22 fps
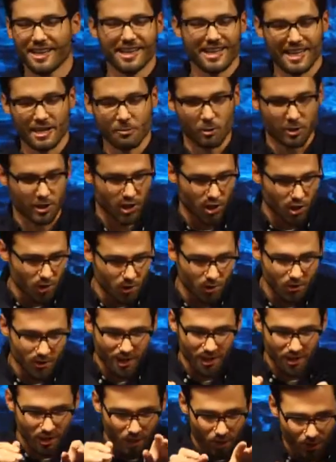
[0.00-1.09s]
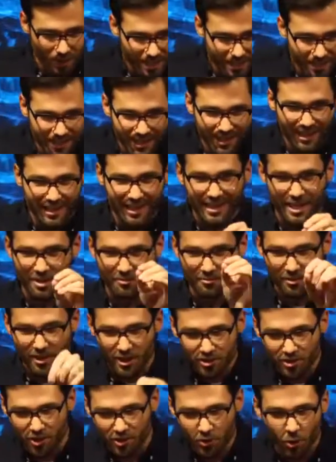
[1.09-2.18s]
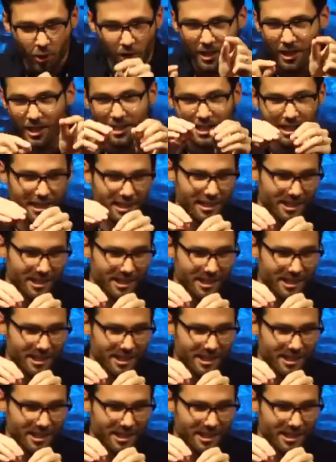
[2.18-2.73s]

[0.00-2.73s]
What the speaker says: He would go, he'd go in, he'd flush the toilet,